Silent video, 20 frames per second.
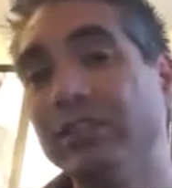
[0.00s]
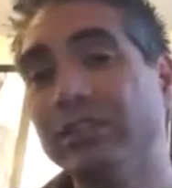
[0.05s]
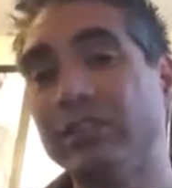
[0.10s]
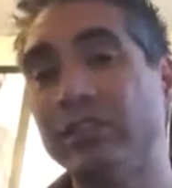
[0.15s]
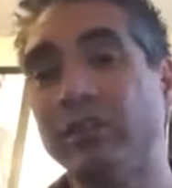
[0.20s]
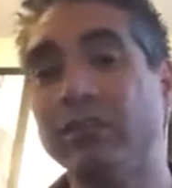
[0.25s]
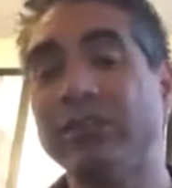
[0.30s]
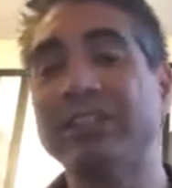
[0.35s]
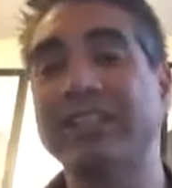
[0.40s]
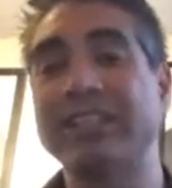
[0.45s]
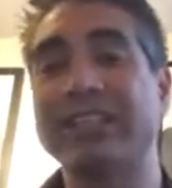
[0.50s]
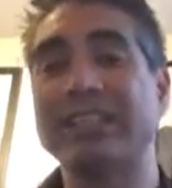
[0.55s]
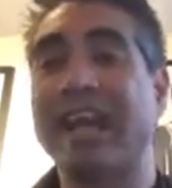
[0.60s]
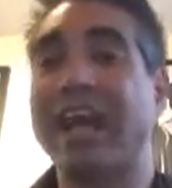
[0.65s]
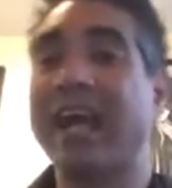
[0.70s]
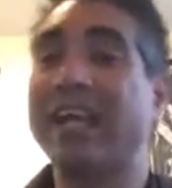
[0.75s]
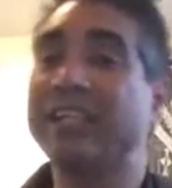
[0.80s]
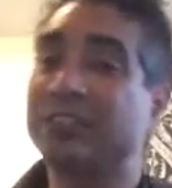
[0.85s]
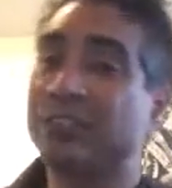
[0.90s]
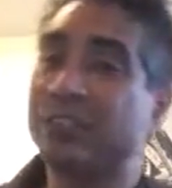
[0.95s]
So it's like the
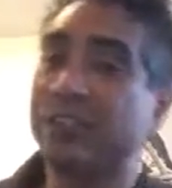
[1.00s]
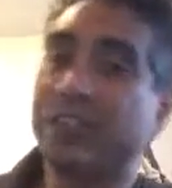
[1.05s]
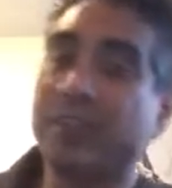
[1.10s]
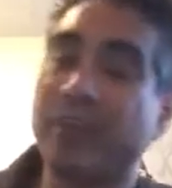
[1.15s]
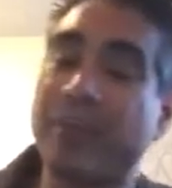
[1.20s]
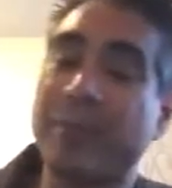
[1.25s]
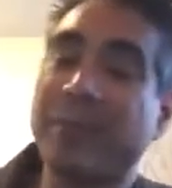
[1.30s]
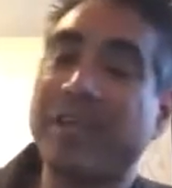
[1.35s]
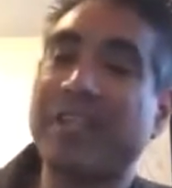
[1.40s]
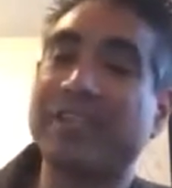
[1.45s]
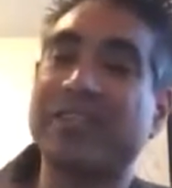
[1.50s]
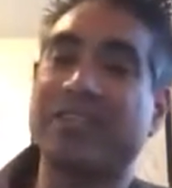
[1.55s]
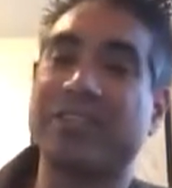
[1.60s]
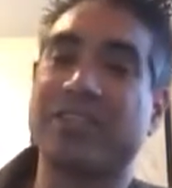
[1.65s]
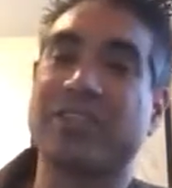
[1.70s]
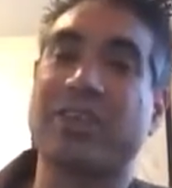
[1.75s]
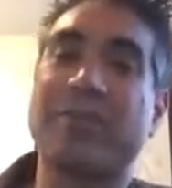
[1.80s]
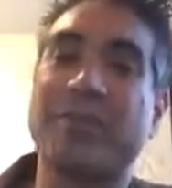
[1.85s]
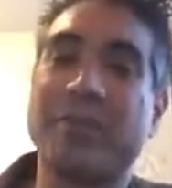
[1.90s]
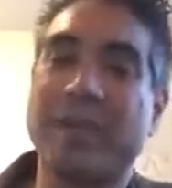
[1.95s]
high string of a bass
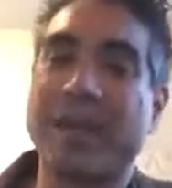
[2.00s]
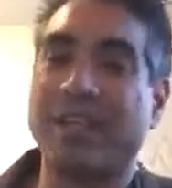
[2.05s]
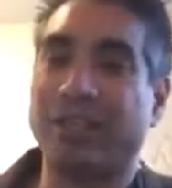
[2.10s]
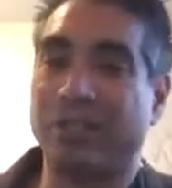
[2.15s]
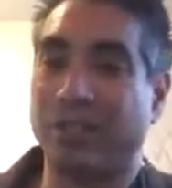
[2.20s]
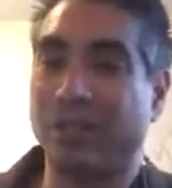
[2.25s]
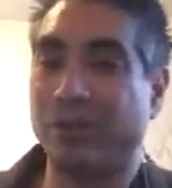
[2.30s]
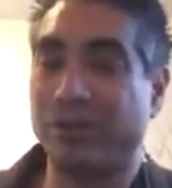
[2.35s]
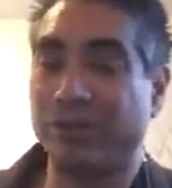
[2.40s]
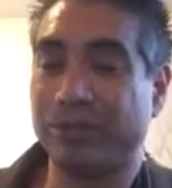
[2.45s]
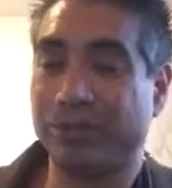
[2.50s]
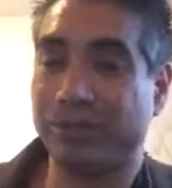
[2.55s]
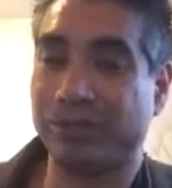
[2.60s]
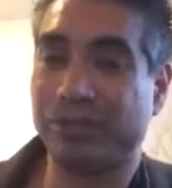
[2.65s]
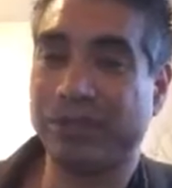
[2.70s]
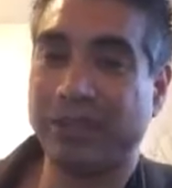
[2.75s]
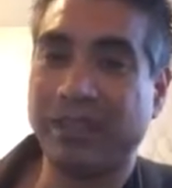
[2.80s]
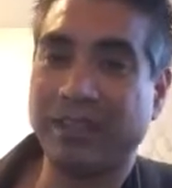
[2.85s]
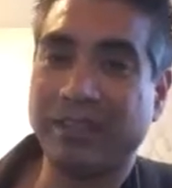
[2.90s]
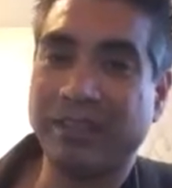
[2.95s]
is on my lowest
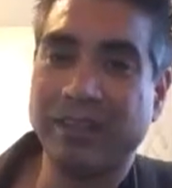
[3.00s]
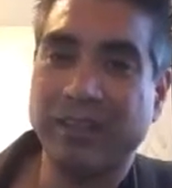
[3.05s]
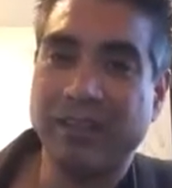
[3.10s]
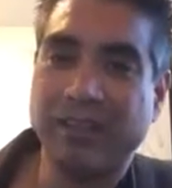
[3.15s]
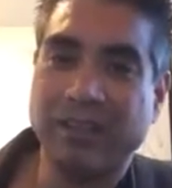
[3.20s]
string.